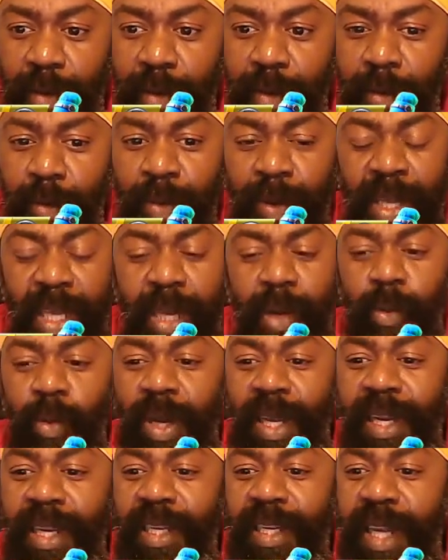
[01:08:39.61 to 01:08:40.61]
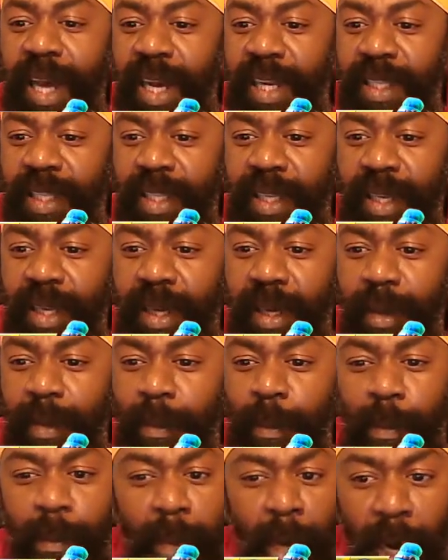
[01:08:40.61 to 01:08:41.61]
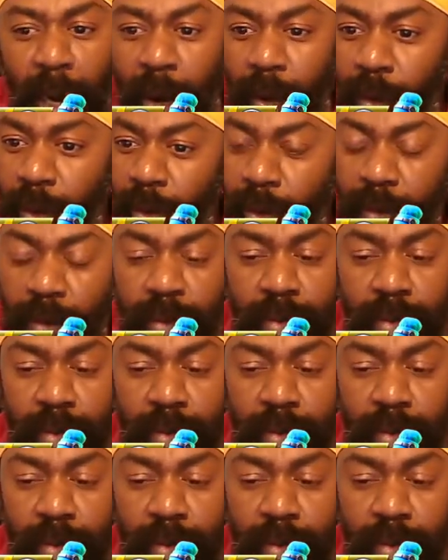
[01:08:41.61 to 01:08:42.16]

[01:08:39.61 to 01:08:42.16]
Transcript: we will not bow.